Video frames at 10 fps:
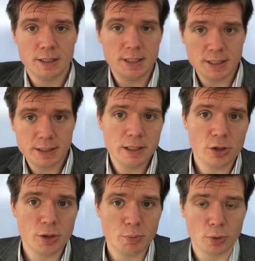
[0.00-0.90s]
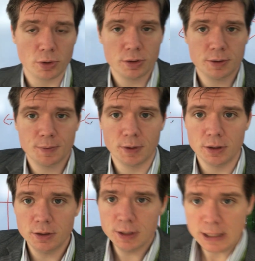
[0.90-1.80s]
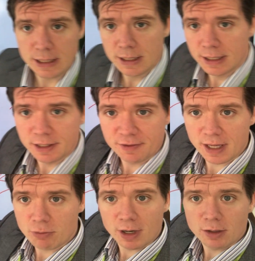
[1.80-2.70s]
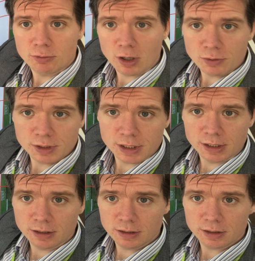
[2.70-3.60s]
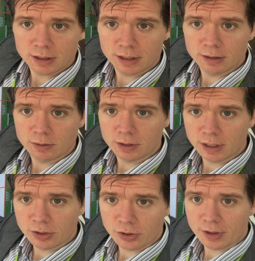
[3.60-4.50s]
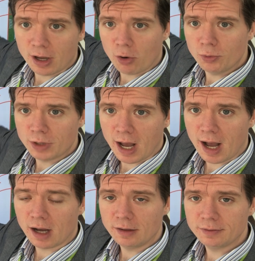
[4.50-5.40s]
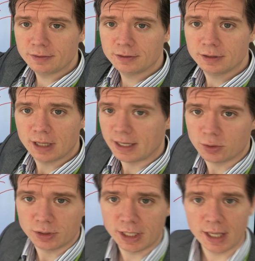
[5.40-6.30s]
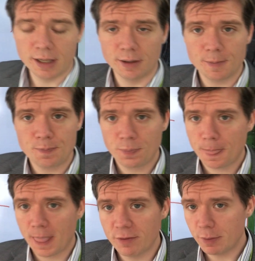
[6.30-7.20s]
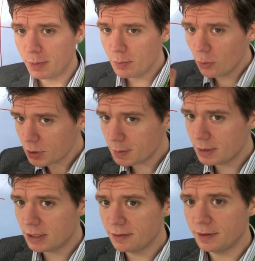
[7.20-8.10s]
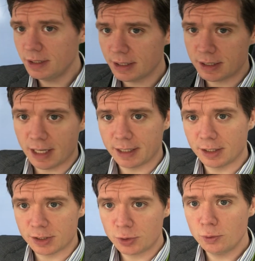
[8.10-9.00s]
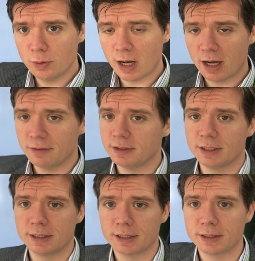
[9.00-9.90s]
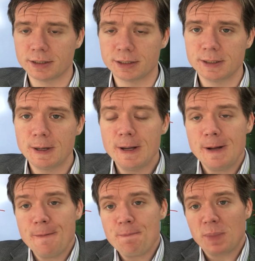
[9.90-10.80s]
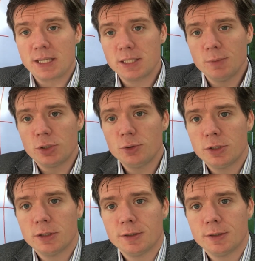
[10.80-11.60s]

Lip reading: He's still on the book. If they run around here in their own half, I don't care. If I be more specific, it's like there's two halves or something like that. Similar to